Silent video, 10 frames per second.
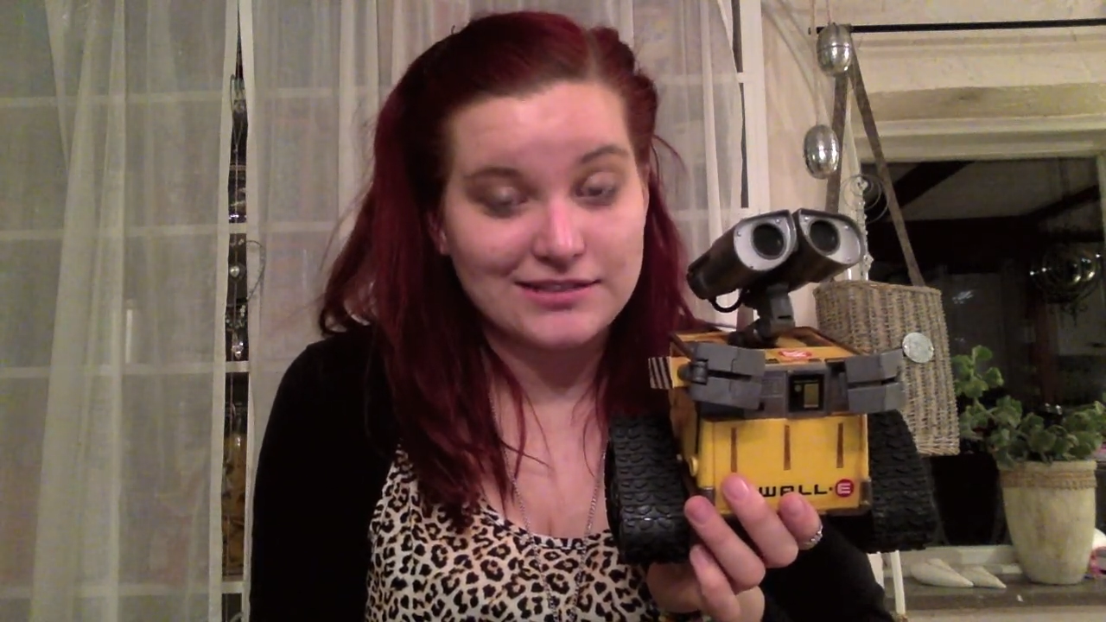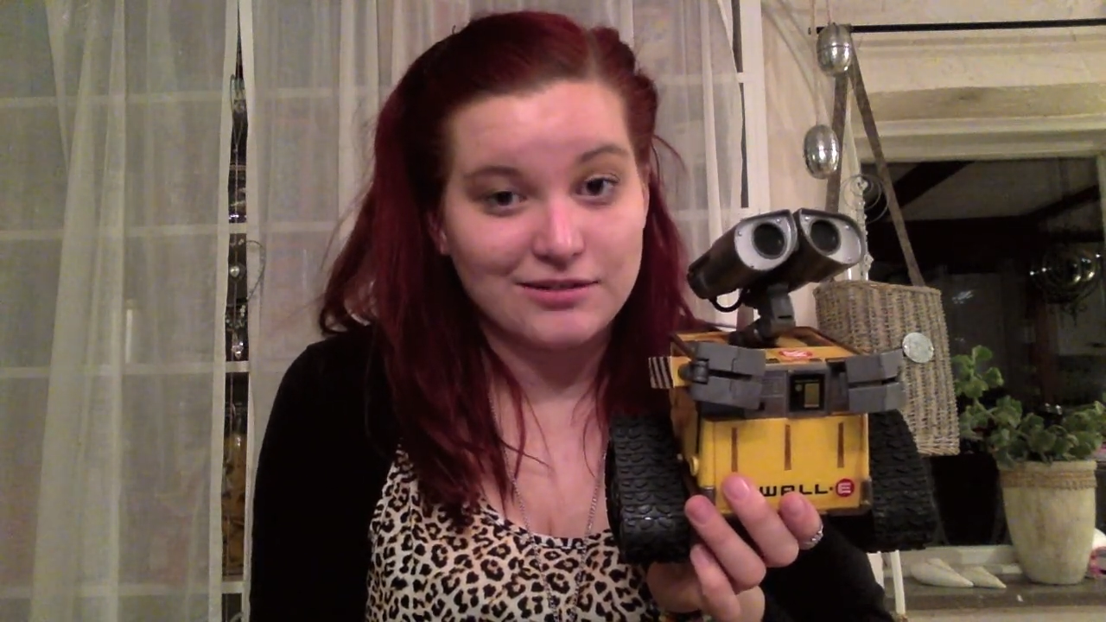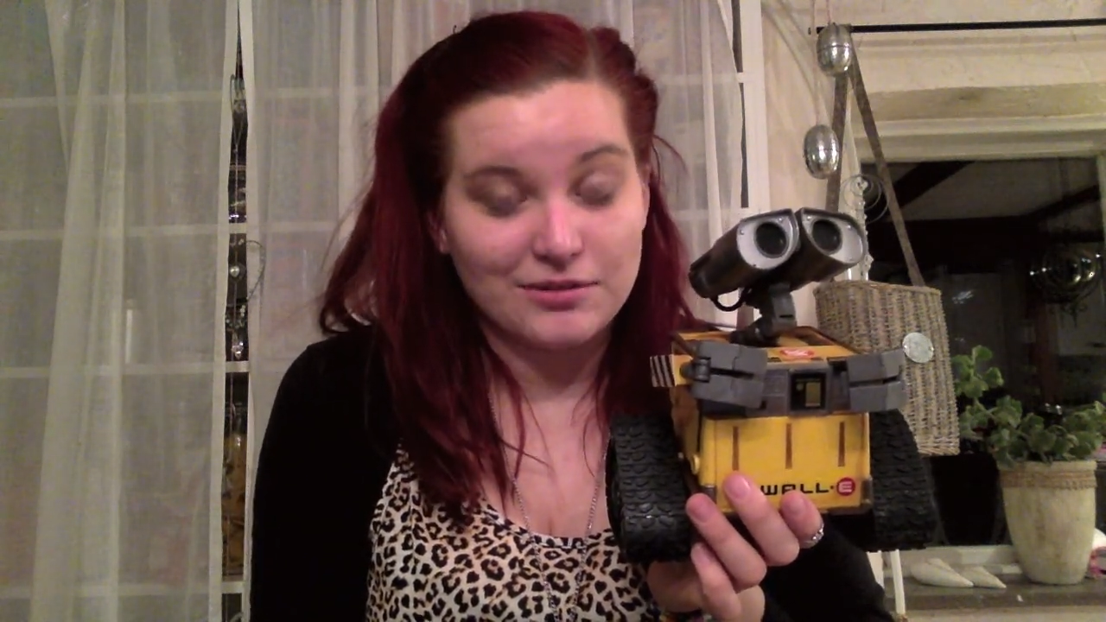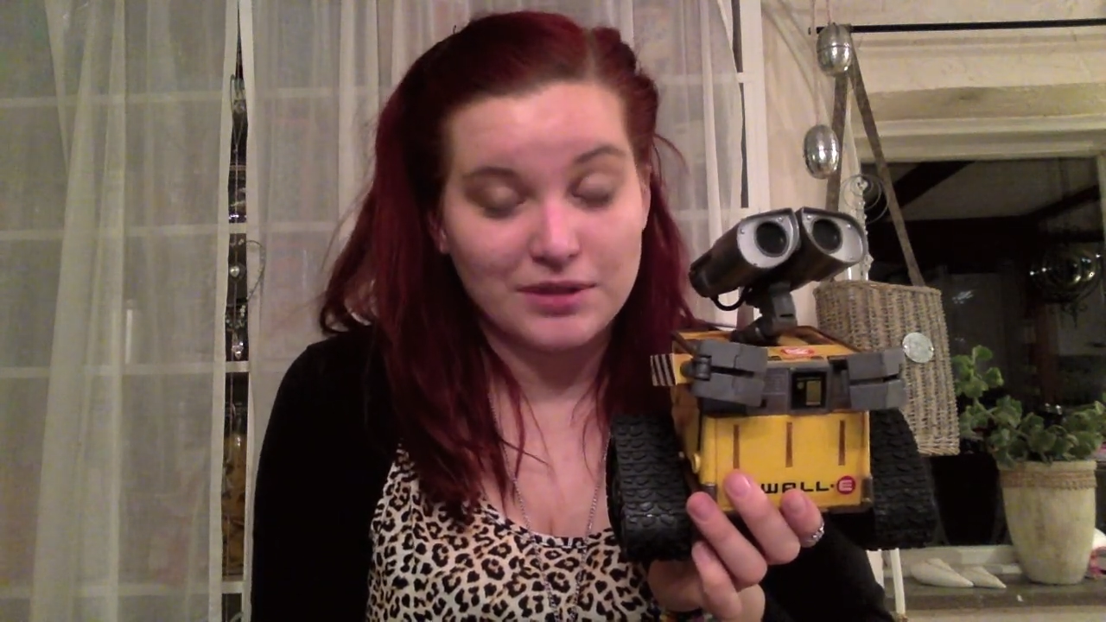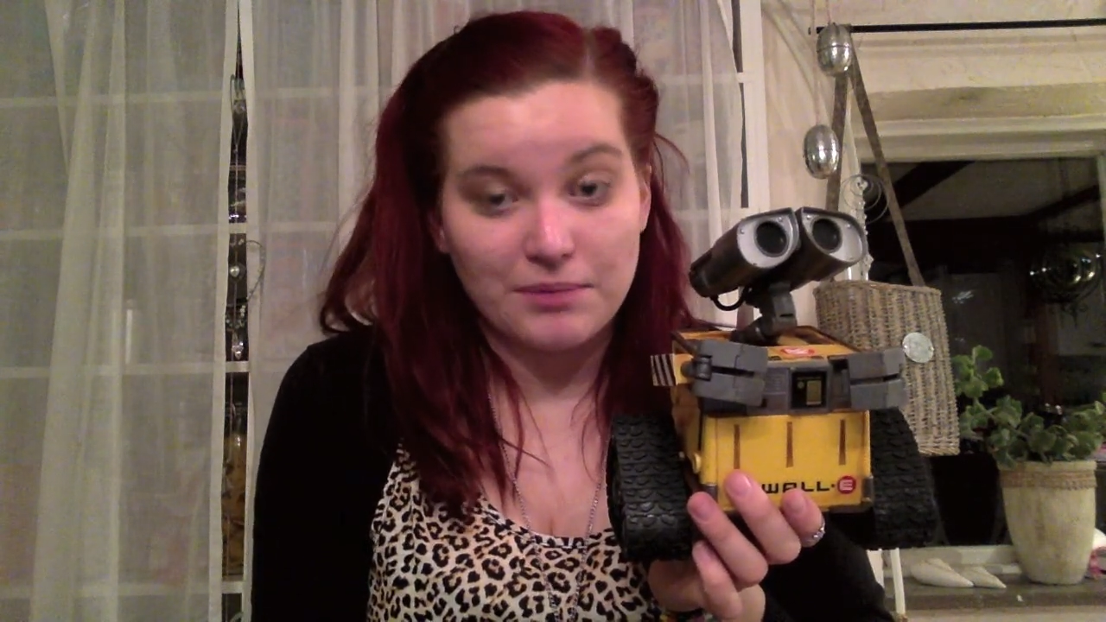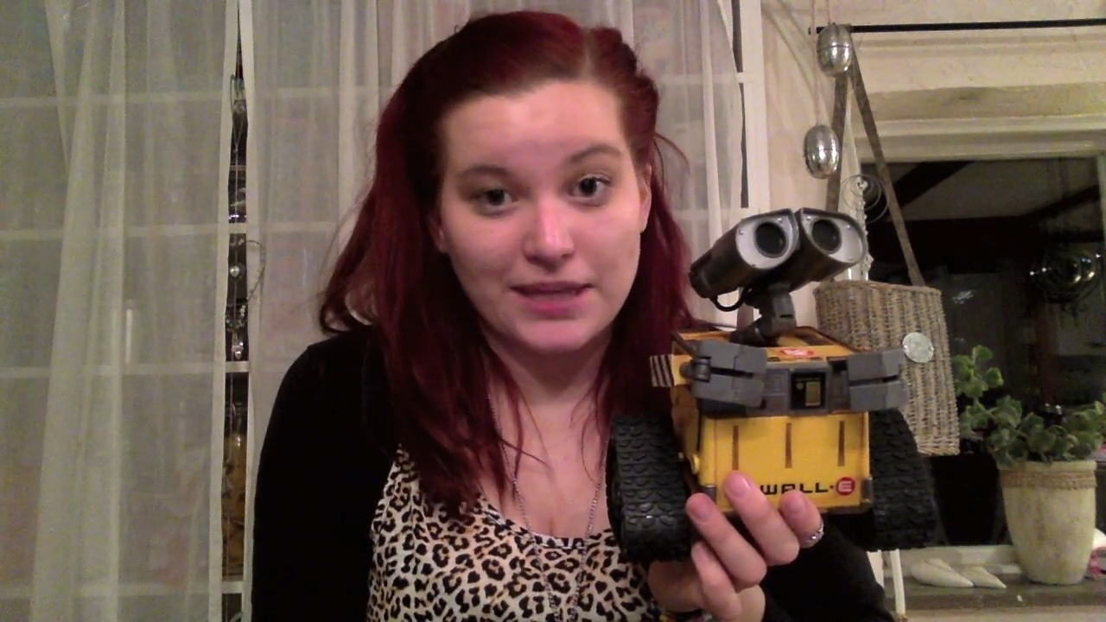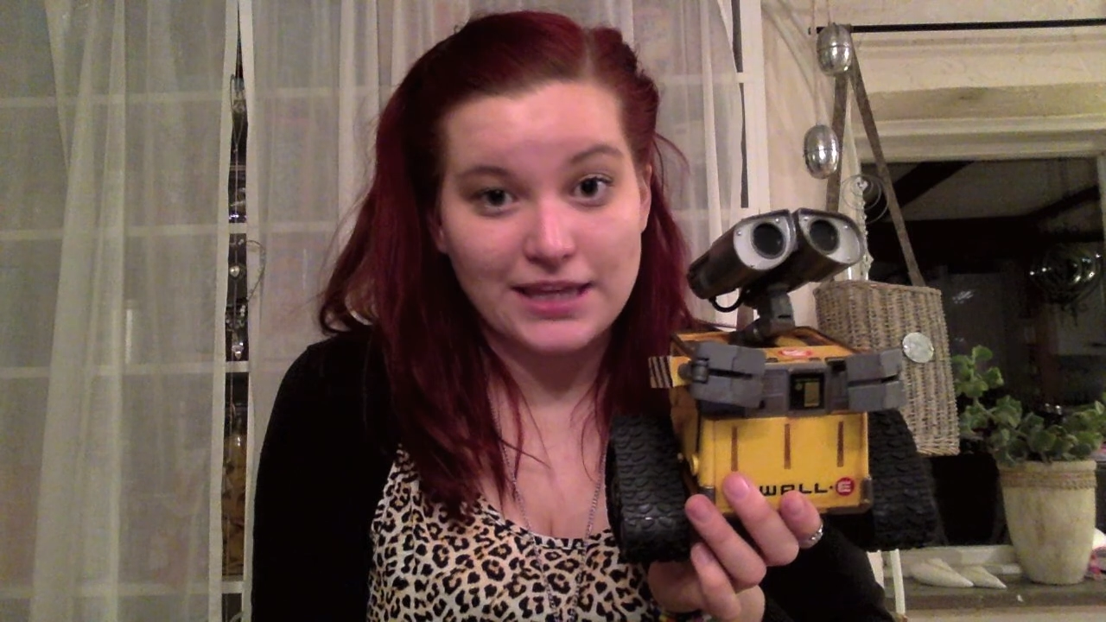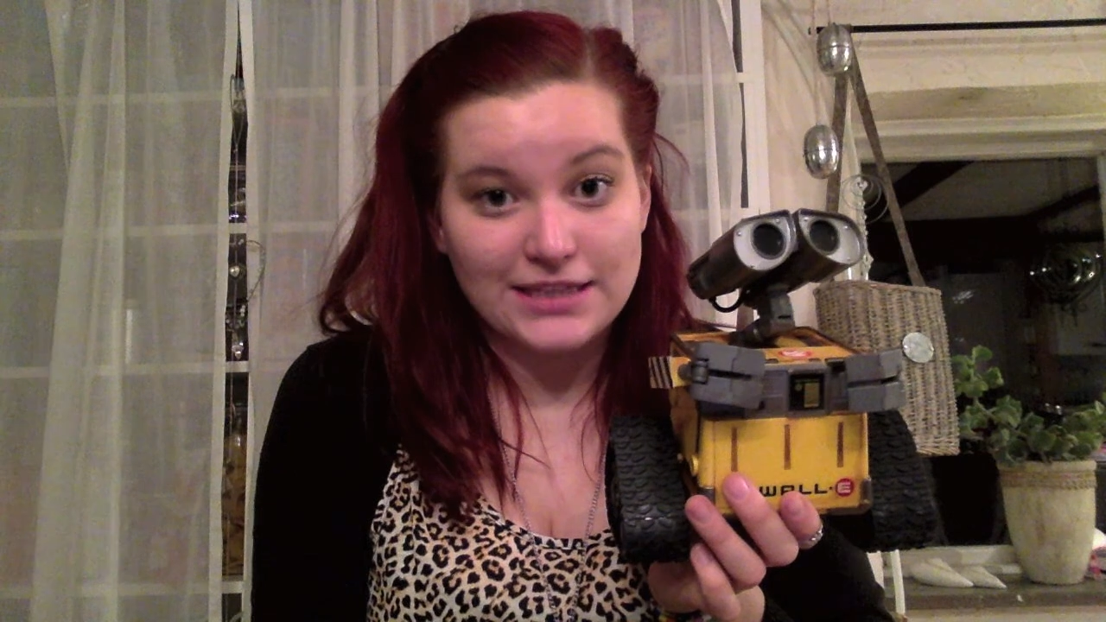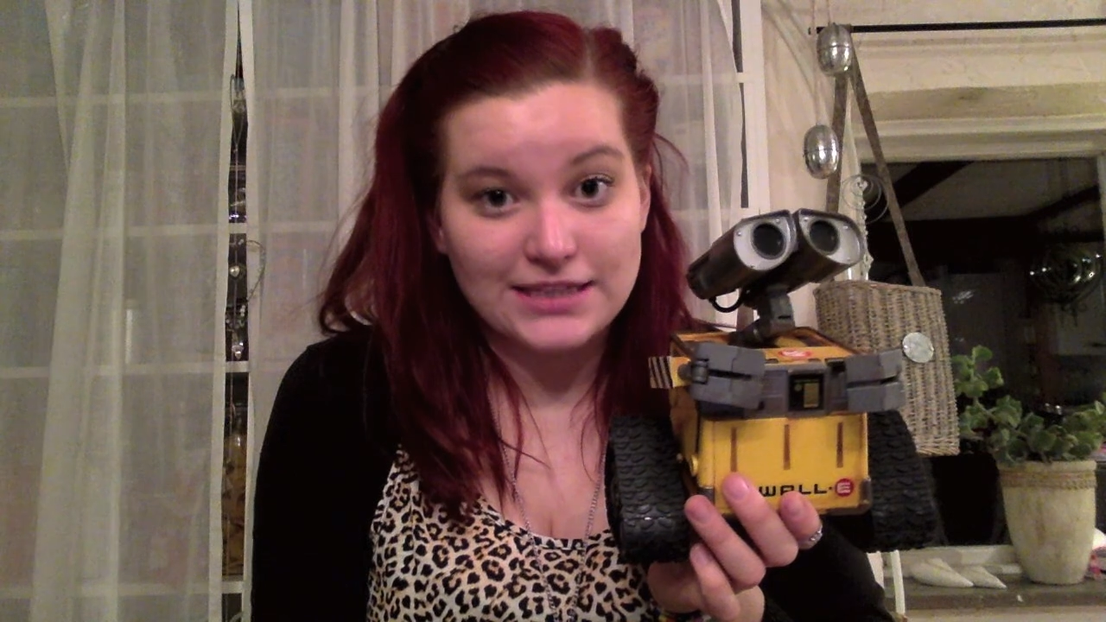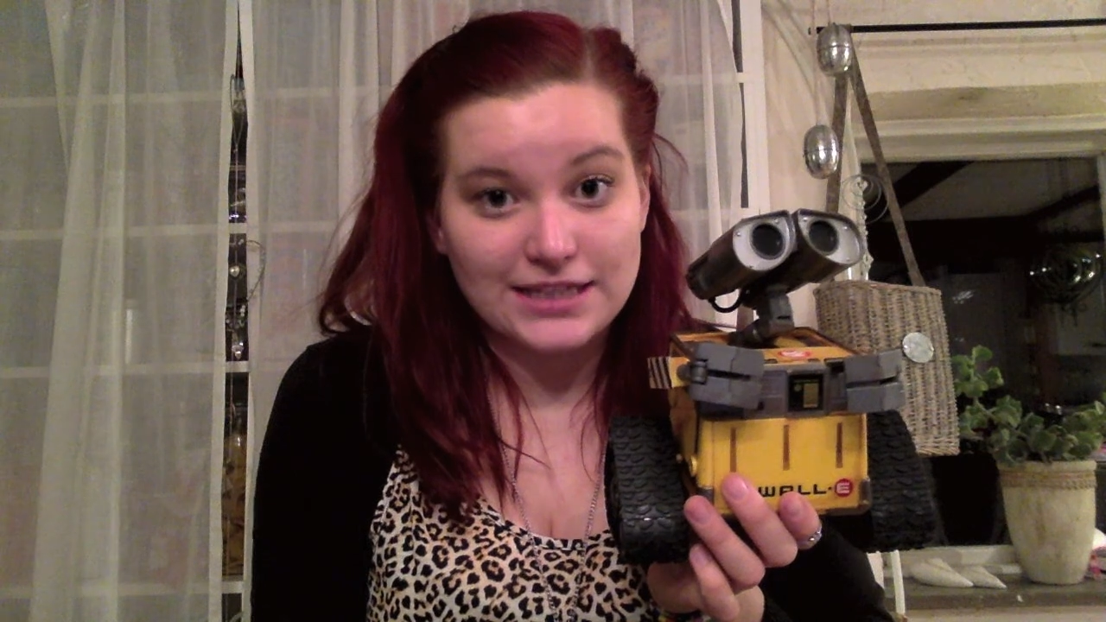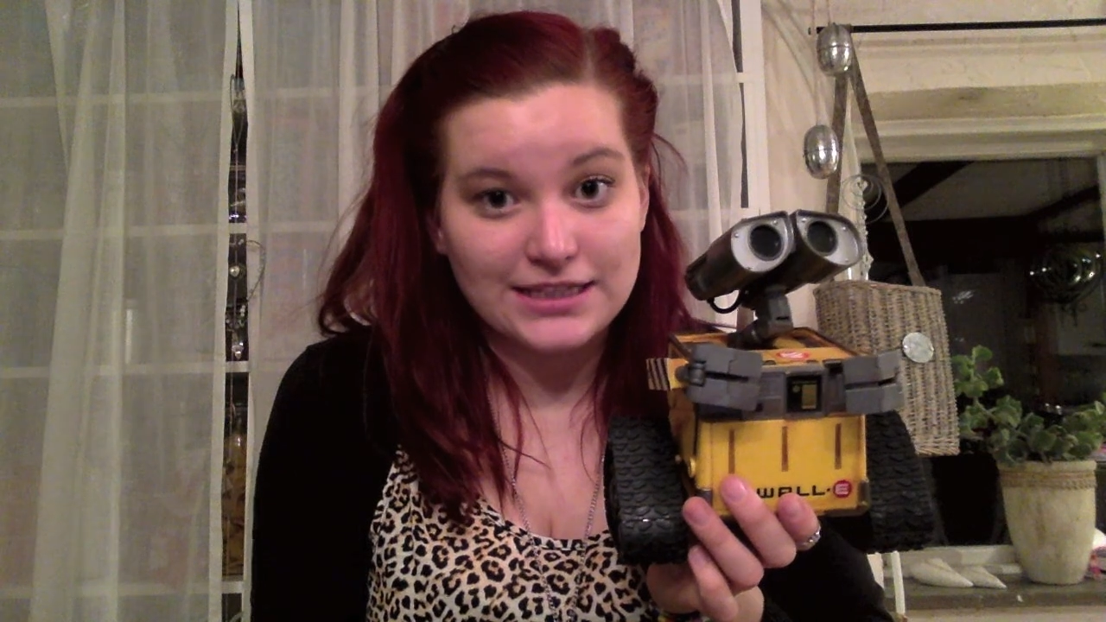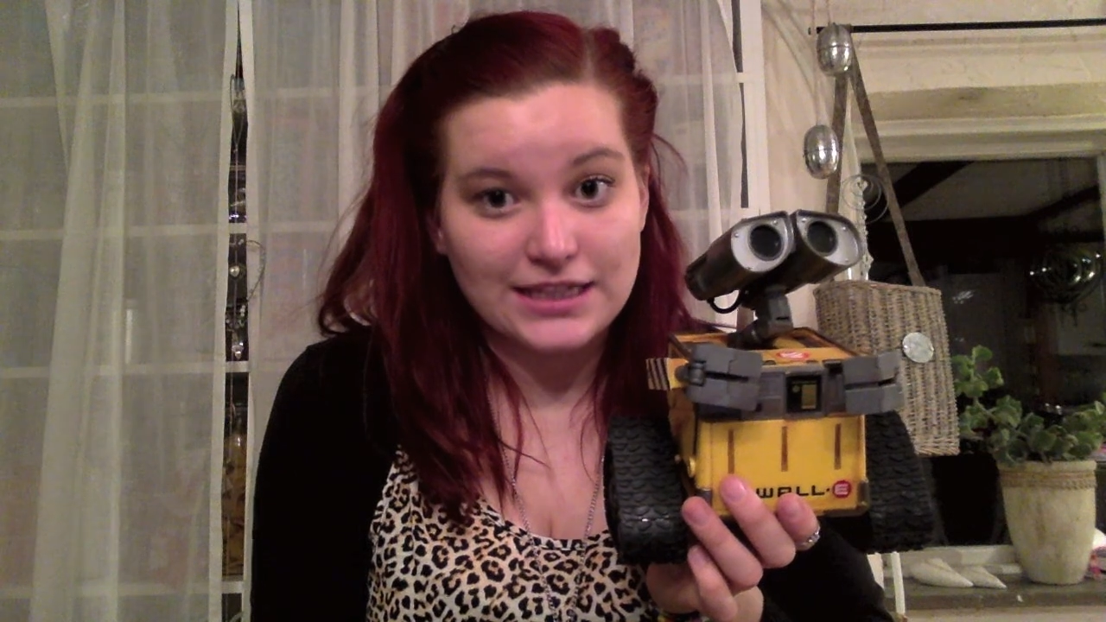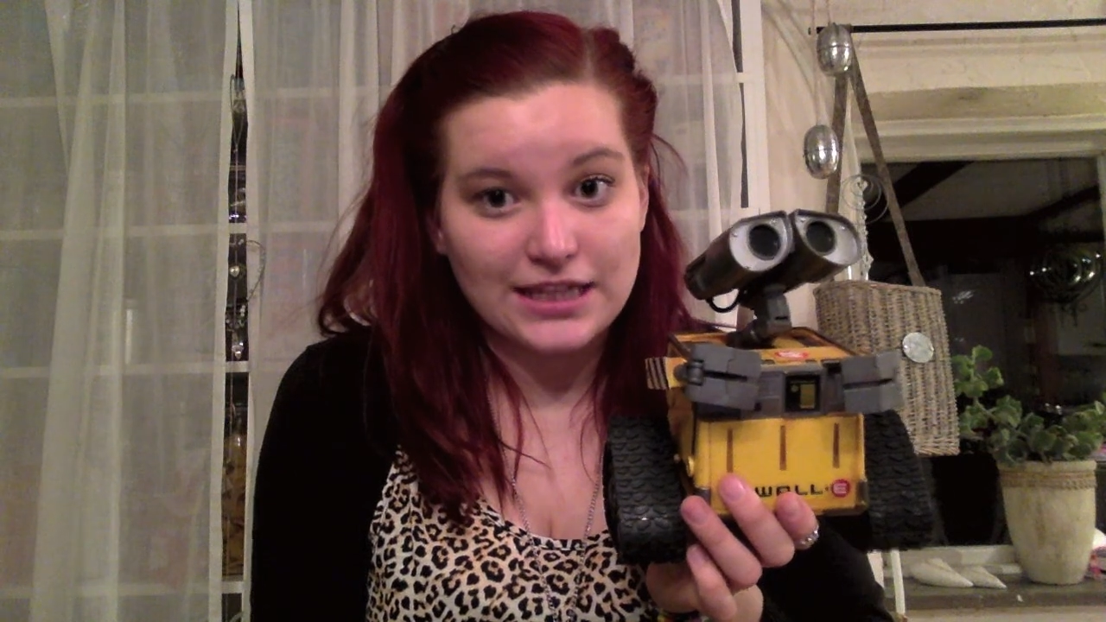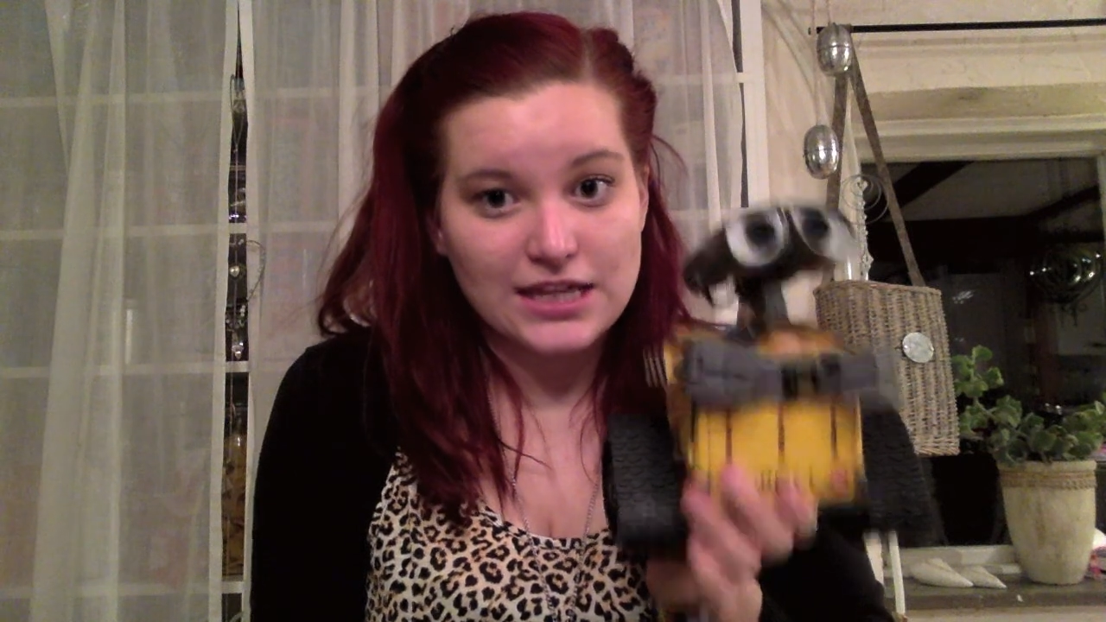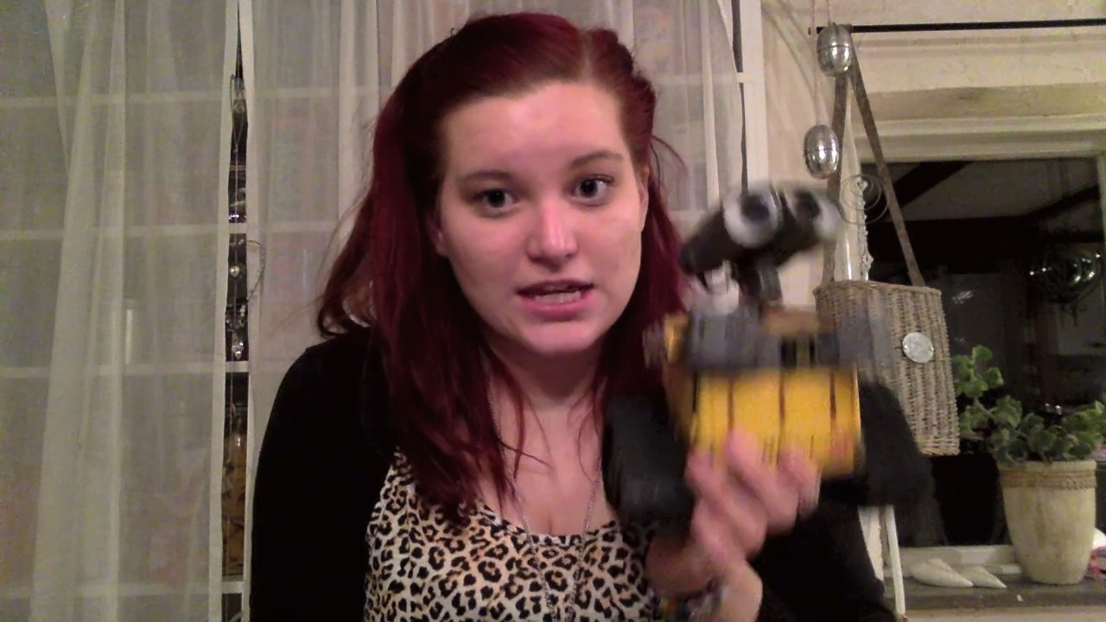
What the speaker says: or the play setting,